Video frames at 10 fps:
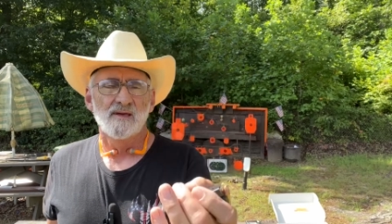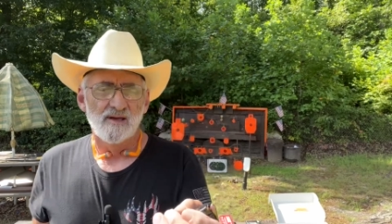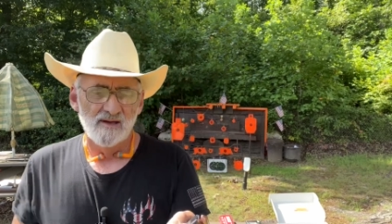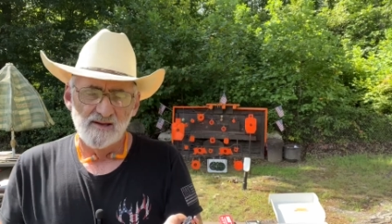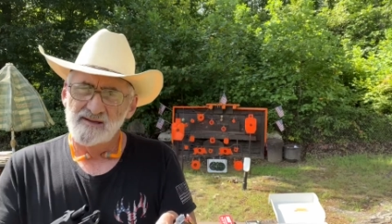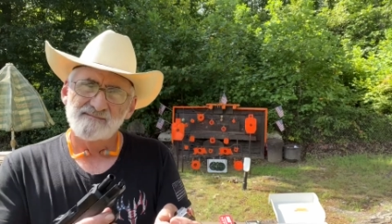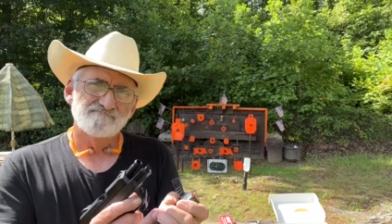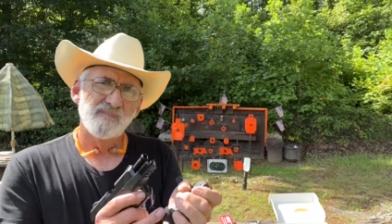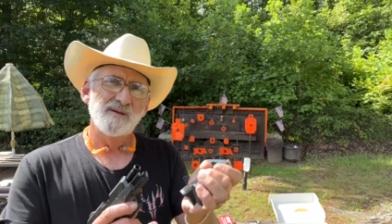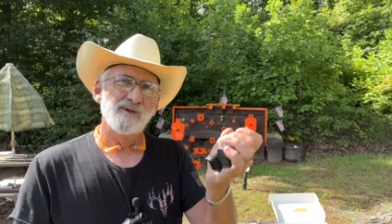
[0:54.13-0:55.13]
Uh,
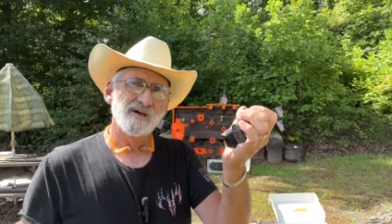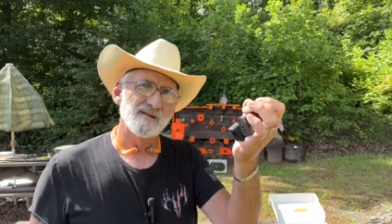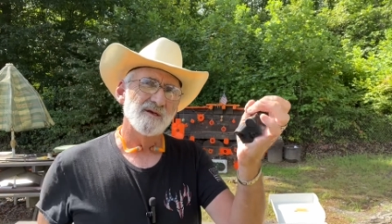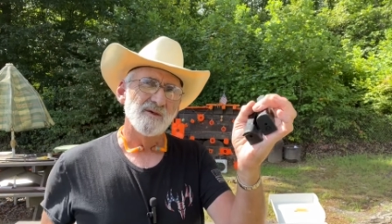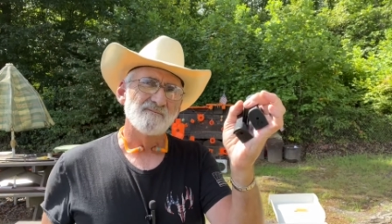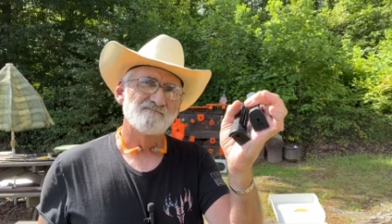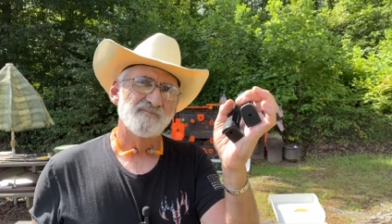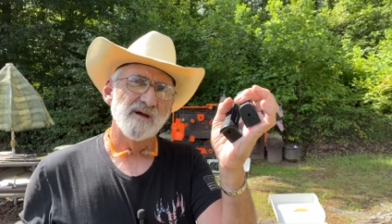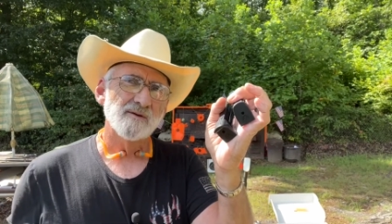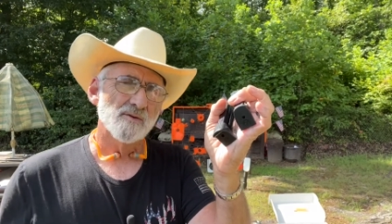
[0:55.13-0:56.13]
maybe another
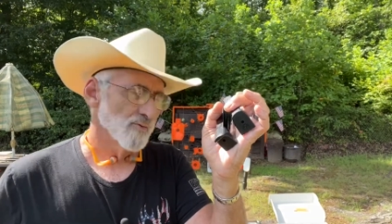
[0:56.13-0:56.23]
finger